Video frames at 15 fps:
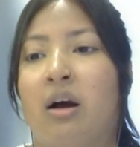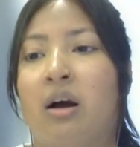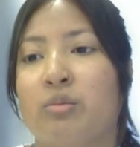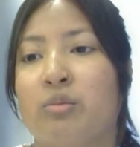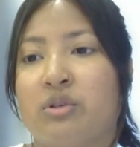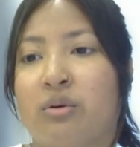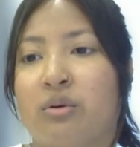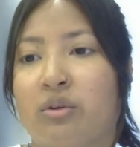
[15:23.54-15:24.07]

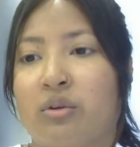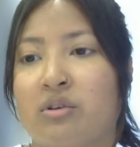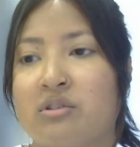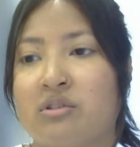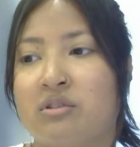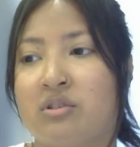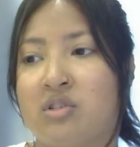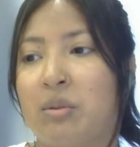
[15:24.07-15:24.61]
So
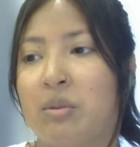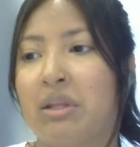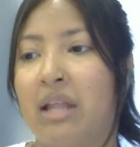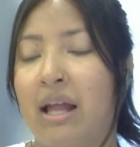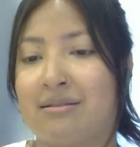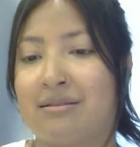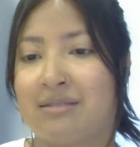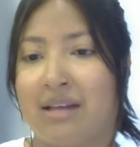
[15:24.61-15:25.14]
there's something that
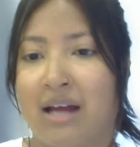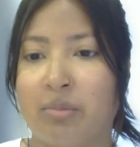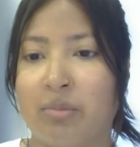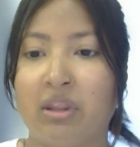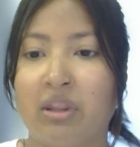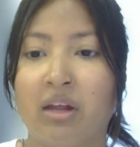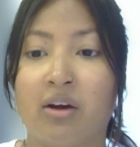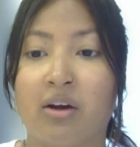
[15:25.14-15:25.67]
has to happen there.